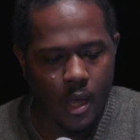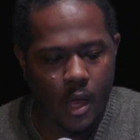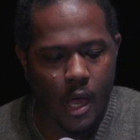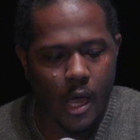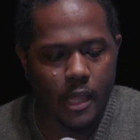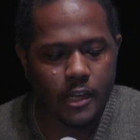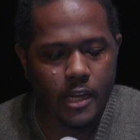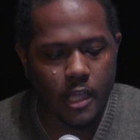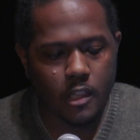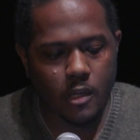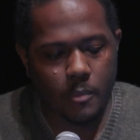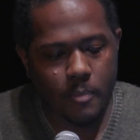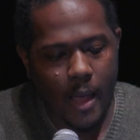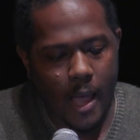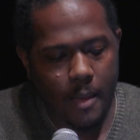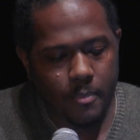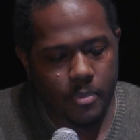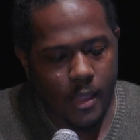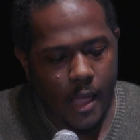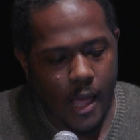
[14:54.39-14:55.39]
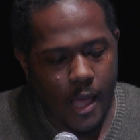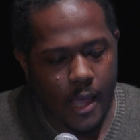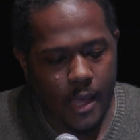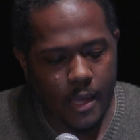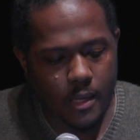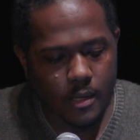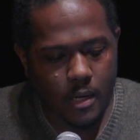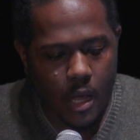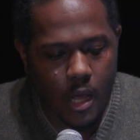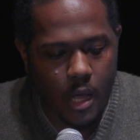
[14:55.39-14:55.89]
Another
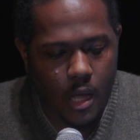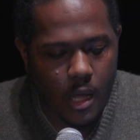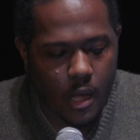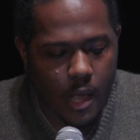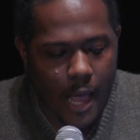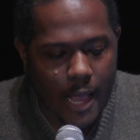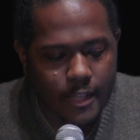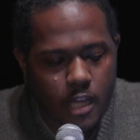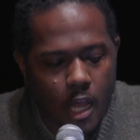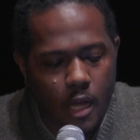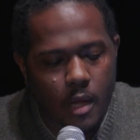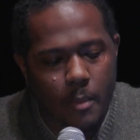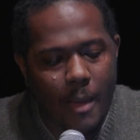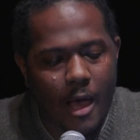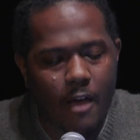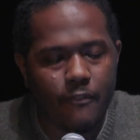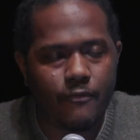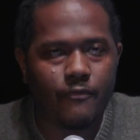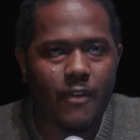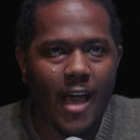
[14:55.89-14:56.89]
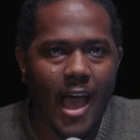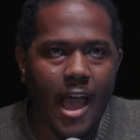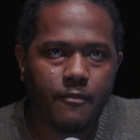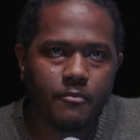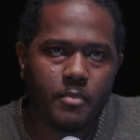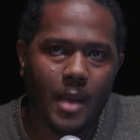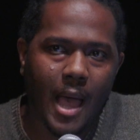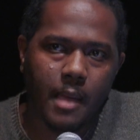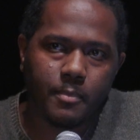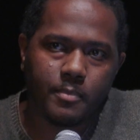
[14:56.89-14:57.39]
pipeline, I talk about 5
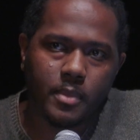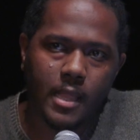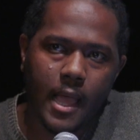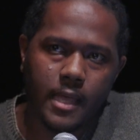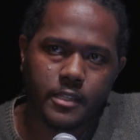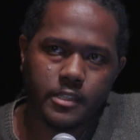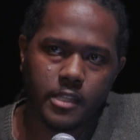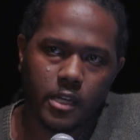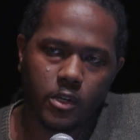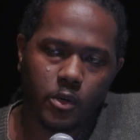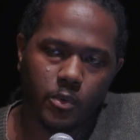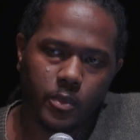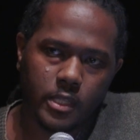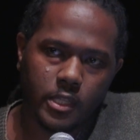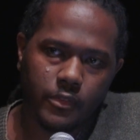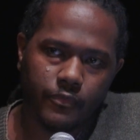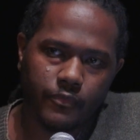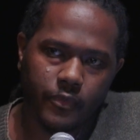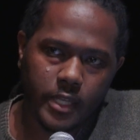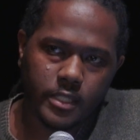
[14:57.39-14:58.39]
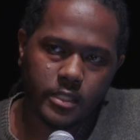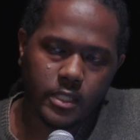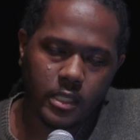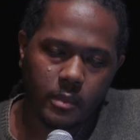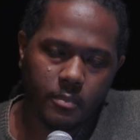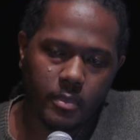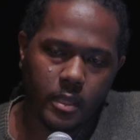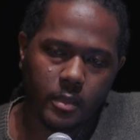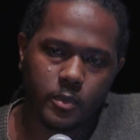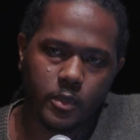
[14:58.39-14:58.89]
pipelines that are really
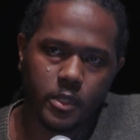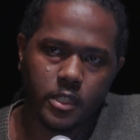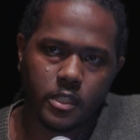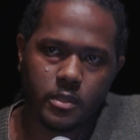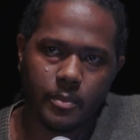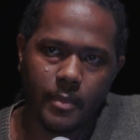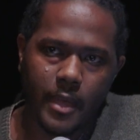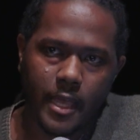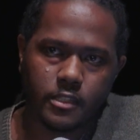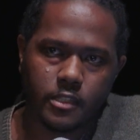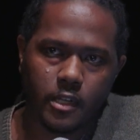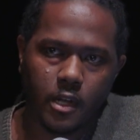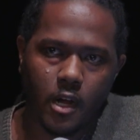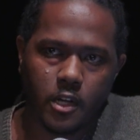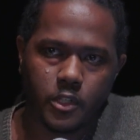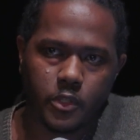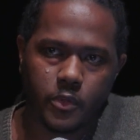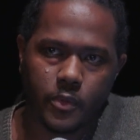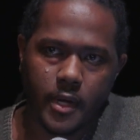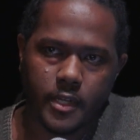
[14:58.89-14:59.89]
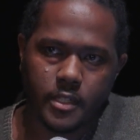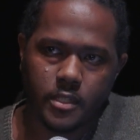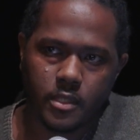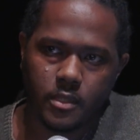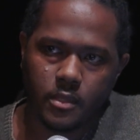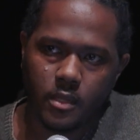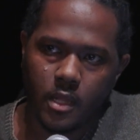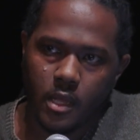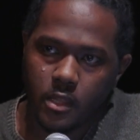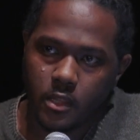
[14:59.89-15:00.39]
funneling people into mass incarceration.